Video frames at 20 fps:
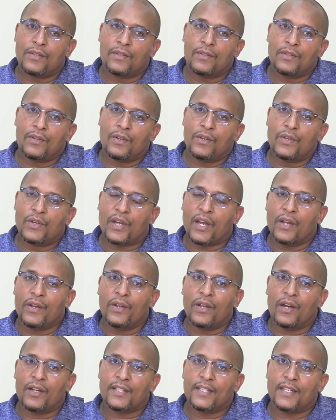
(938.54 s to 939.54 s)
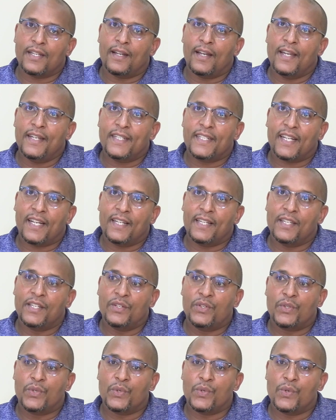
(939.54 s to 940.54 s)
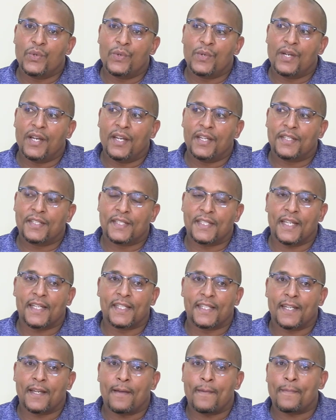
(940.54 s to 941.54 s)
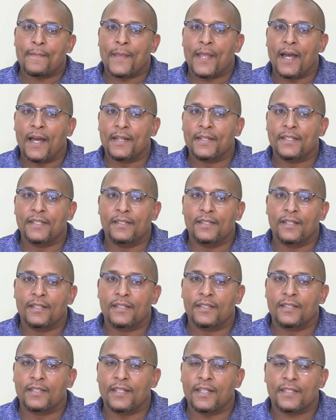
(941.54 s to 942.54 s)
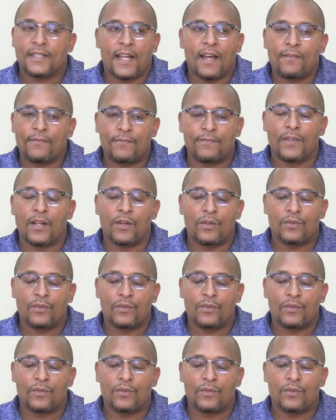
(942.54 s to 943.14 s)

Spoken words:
You cannot enter into a sector and just have